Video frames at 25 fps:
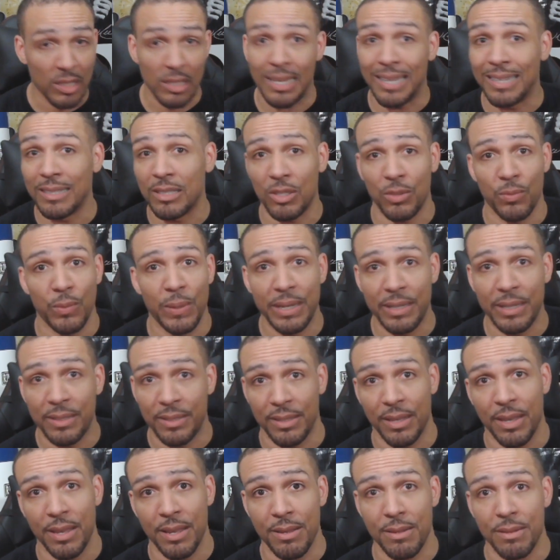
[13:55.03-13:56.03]
like Sway
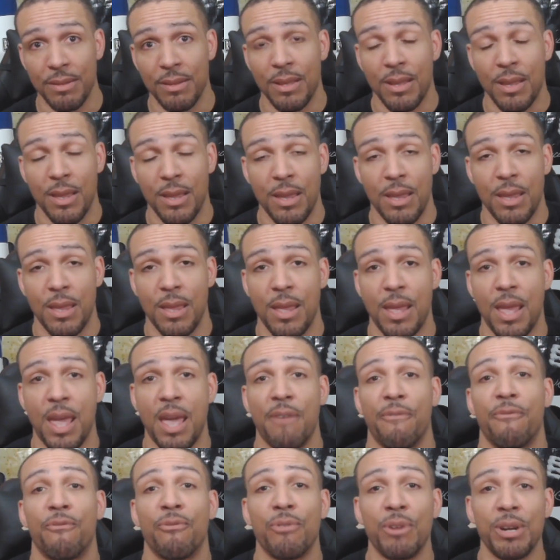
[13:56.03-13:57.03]
said,
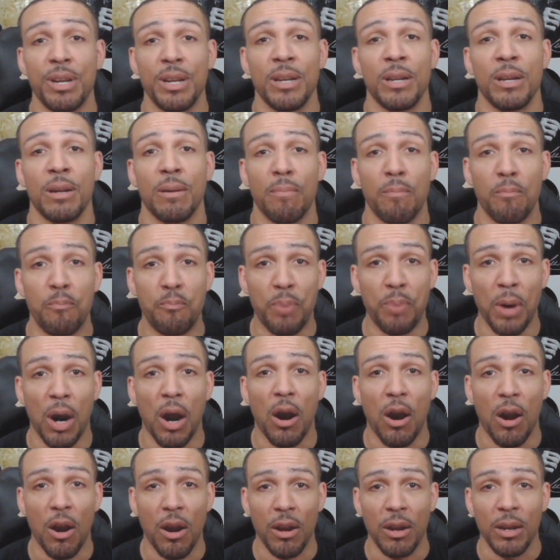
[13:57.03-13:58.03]
every
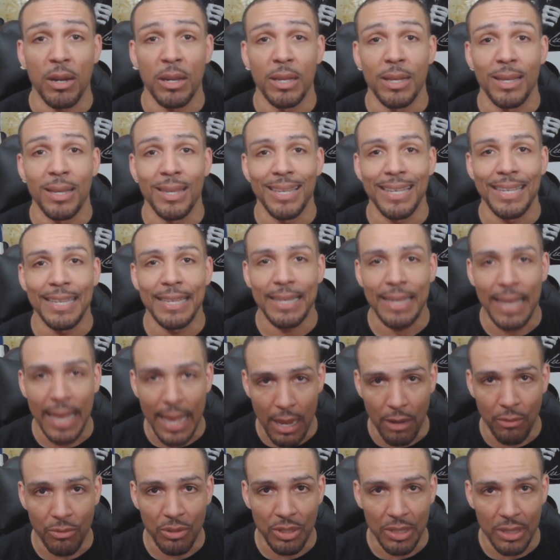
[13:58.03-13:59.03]
bar
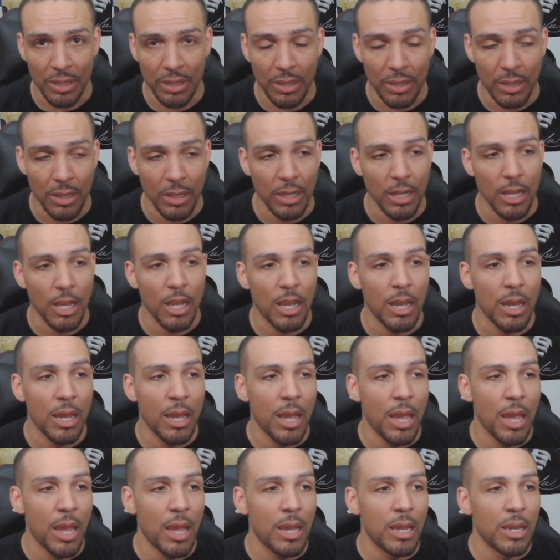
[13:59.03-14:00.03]
counted.
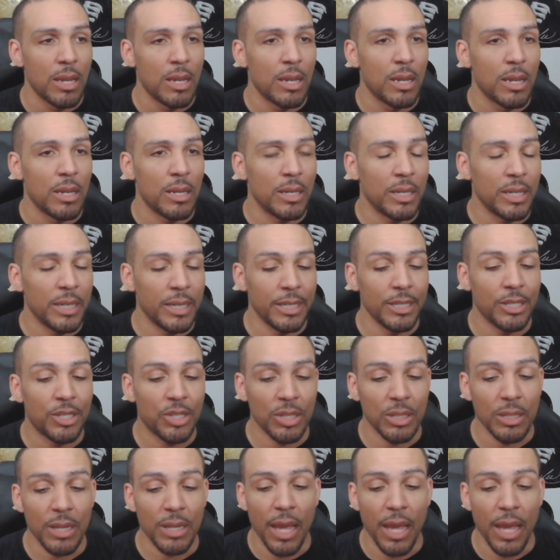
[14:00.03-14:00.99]
Each and